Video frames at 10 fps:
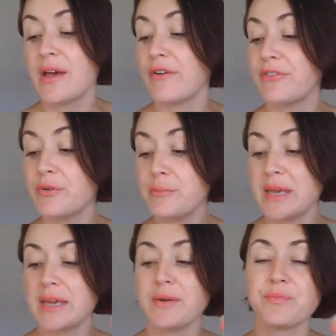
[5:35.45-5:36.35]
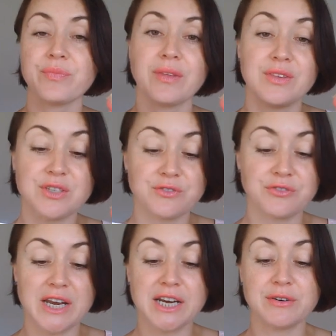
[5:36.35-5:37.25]
For me, this
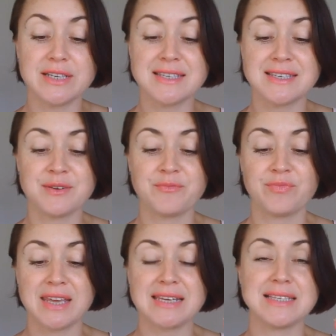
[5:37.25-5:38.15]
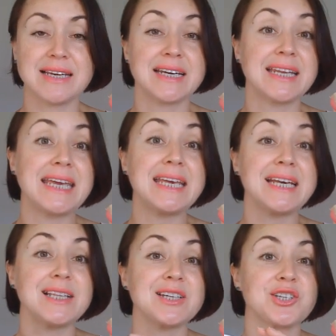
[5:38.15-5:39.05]
fragrance is like an
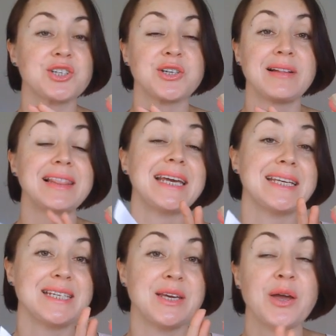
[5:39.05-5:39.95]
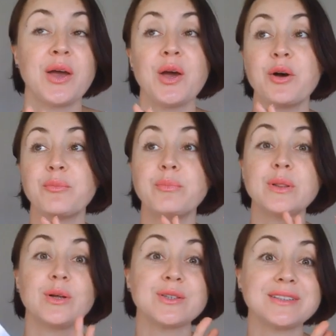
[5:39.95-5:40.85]
English lady,
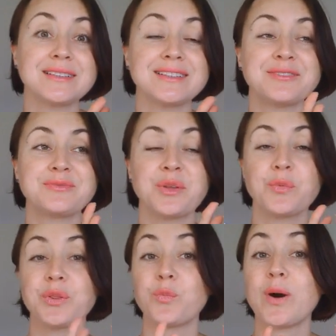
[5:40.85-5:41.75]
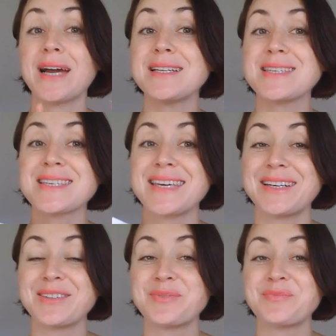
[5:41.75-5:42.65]
blonde with white skin,